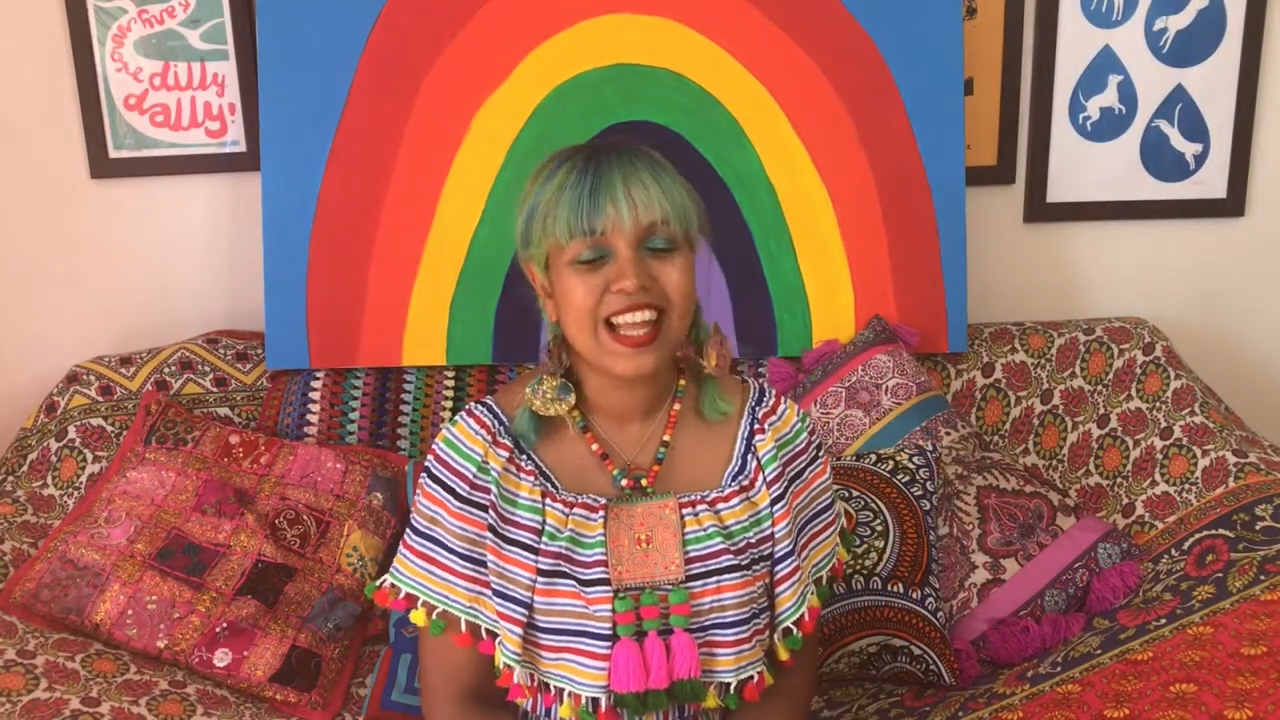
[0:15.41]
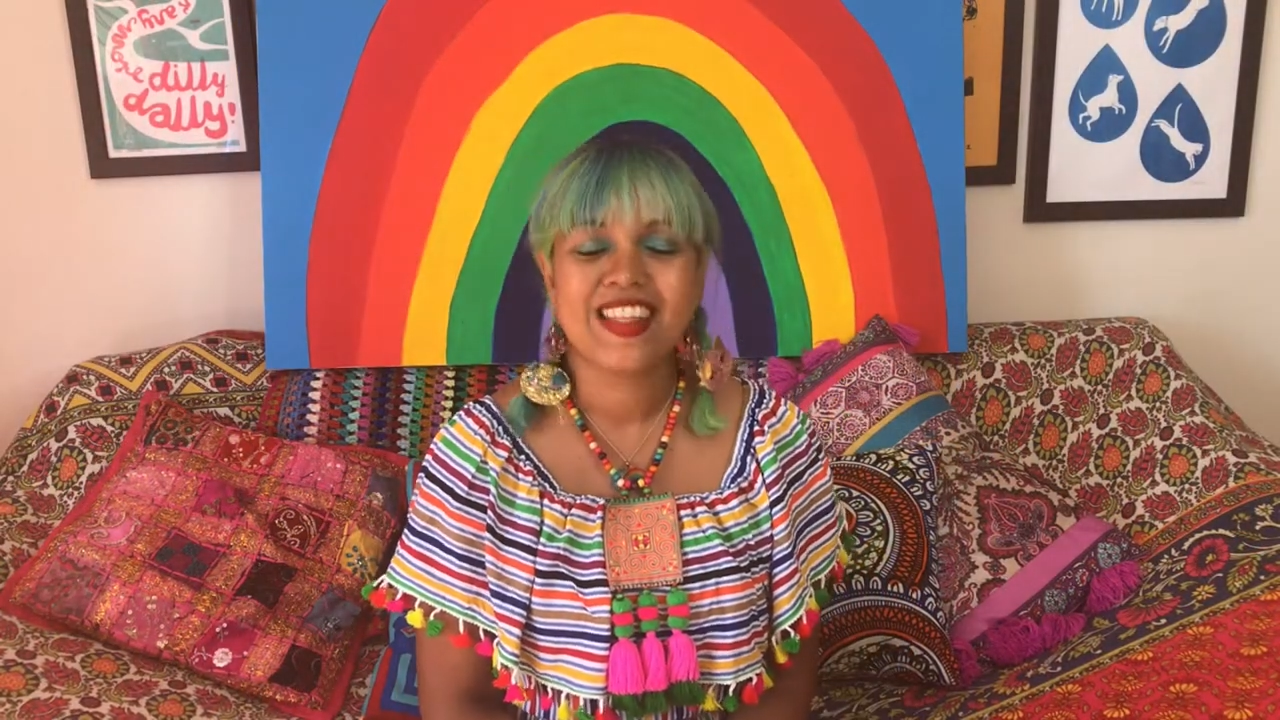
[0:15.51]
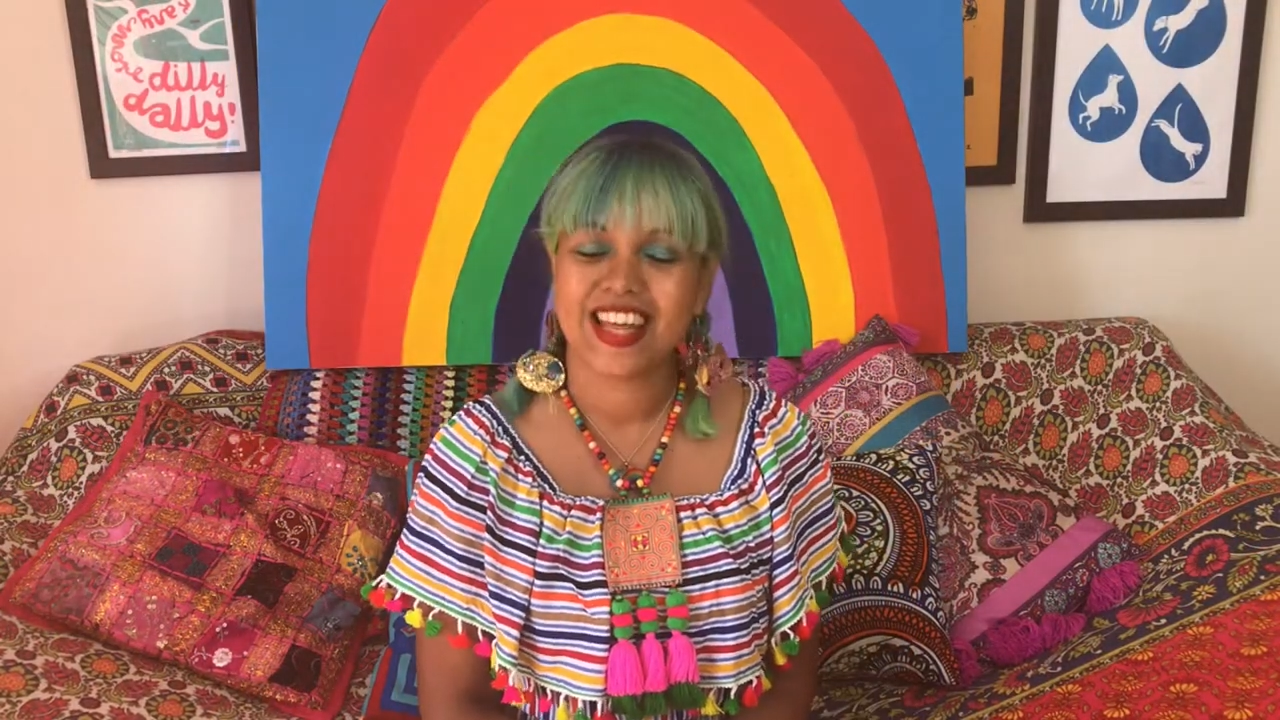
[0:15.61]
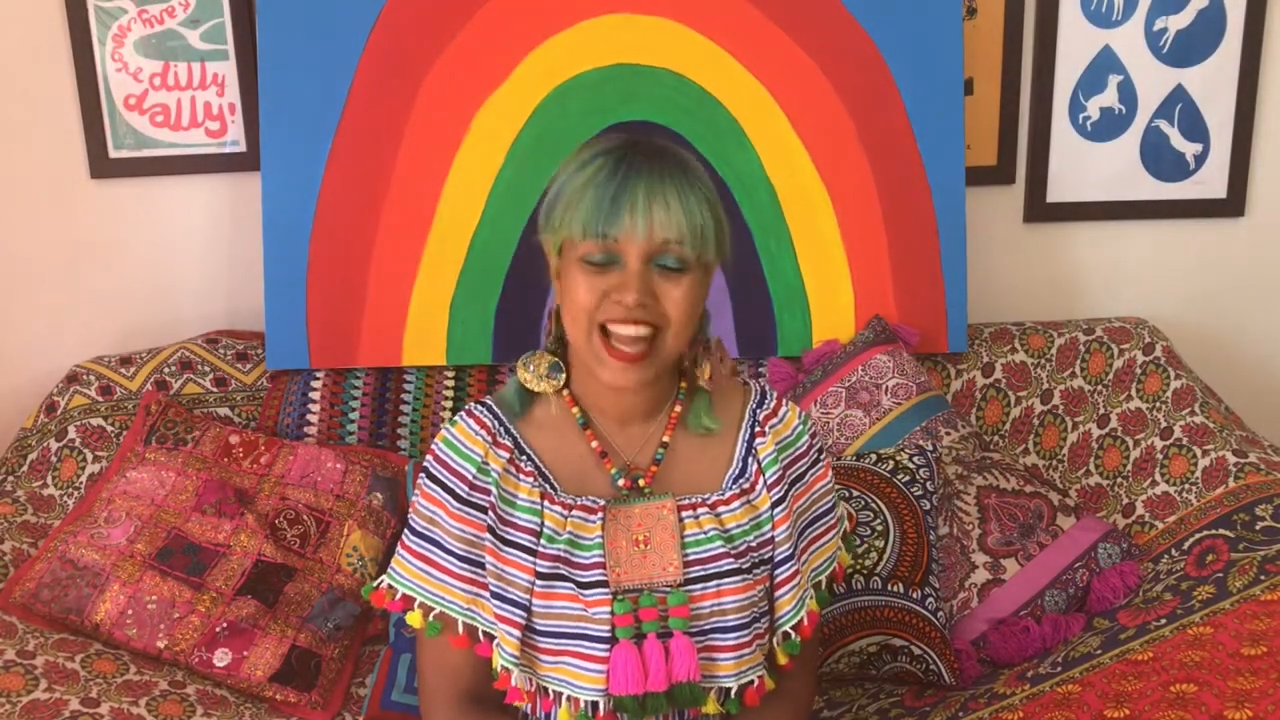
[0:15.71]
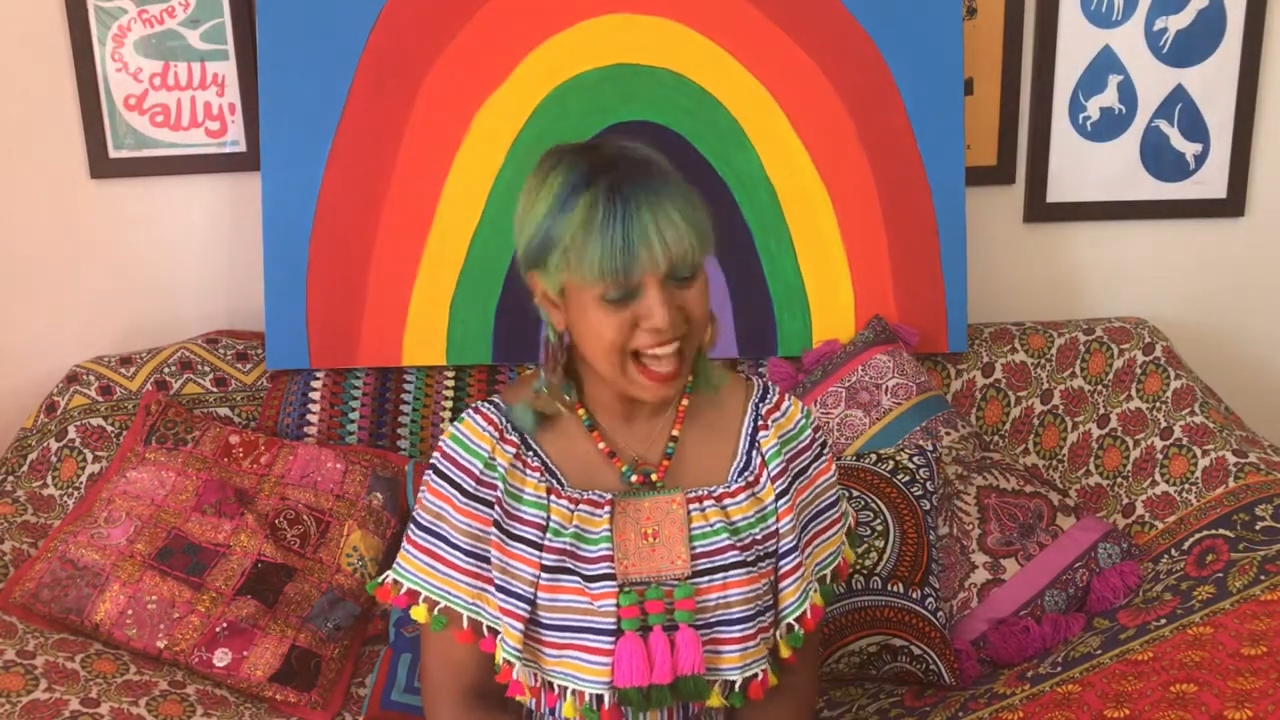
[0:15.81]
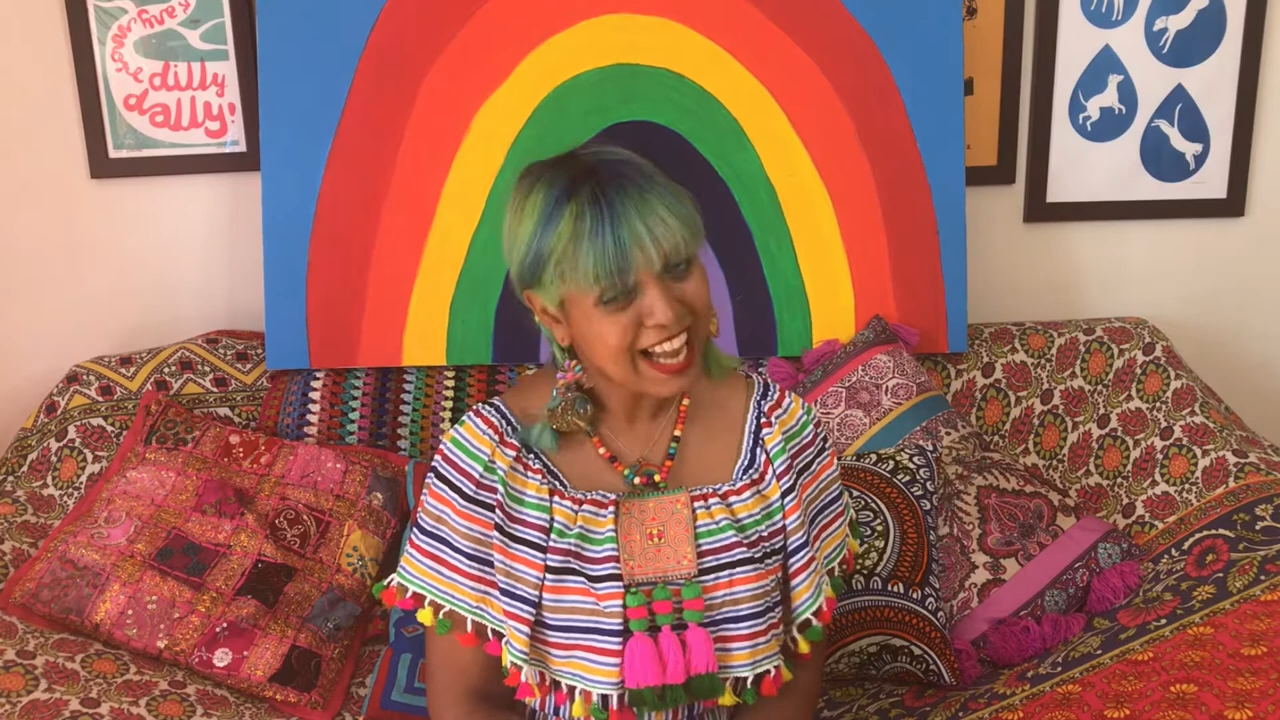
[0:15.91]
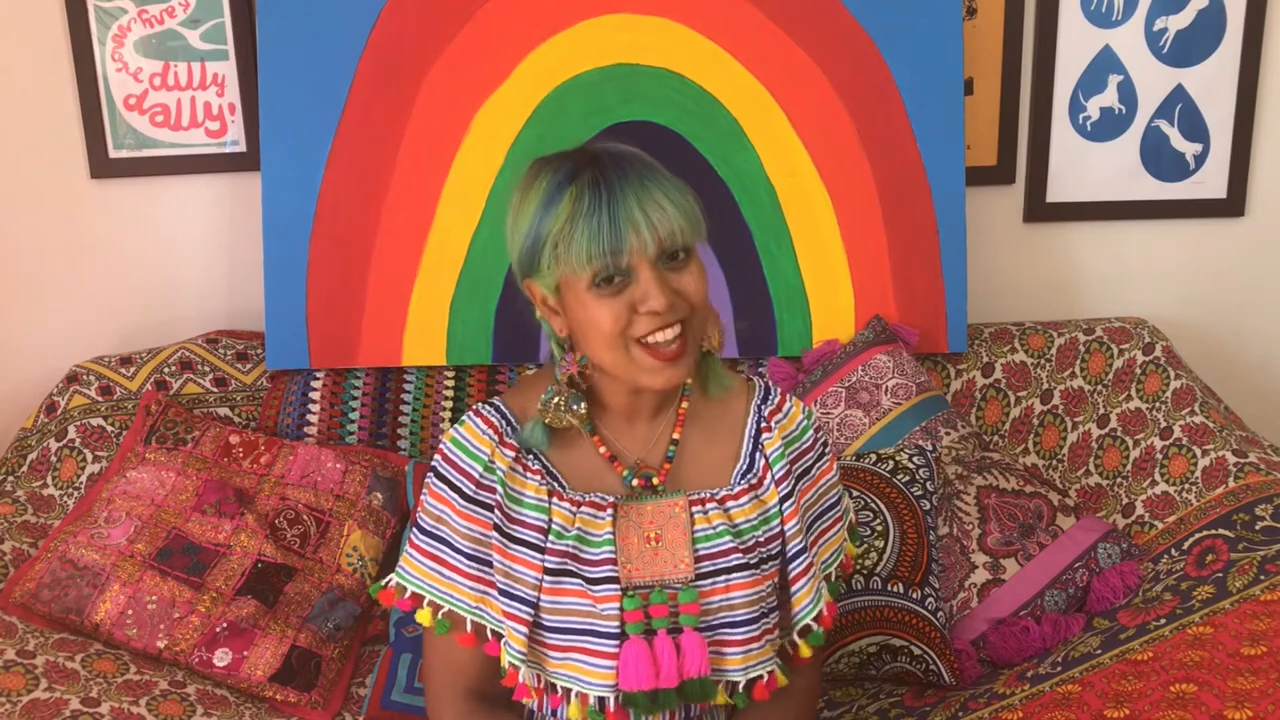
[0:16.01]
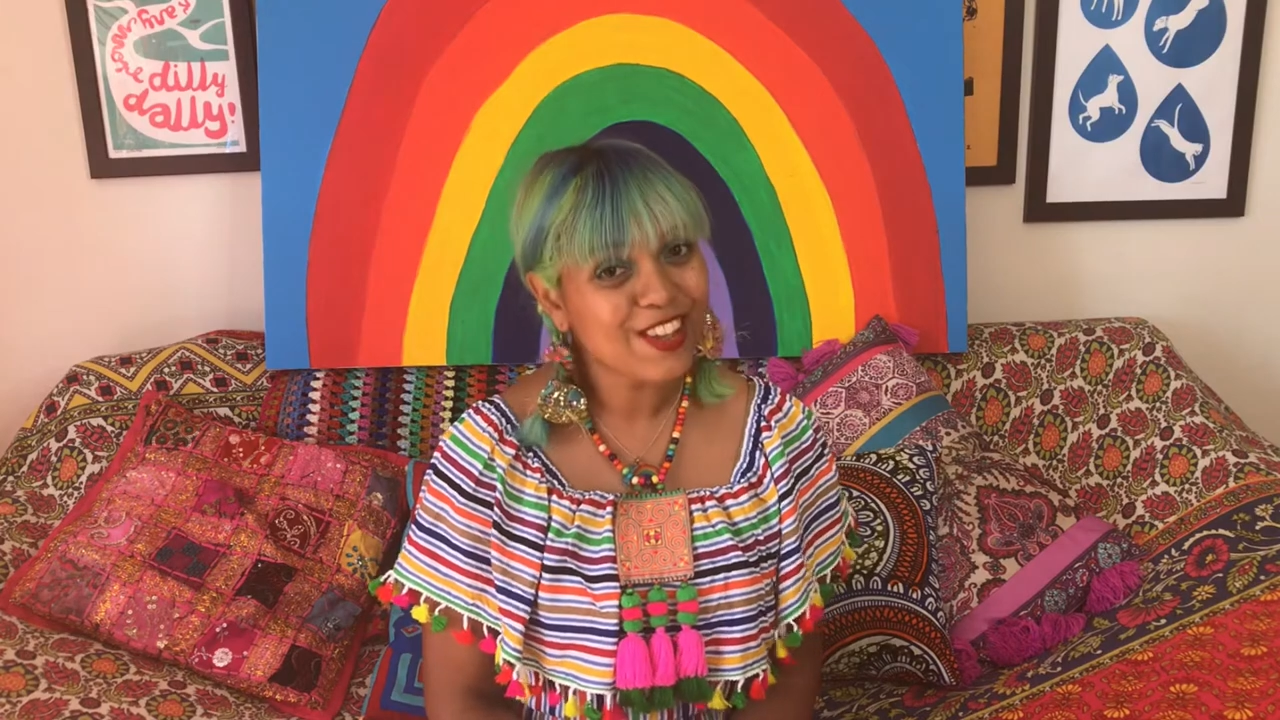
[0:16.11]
then Hello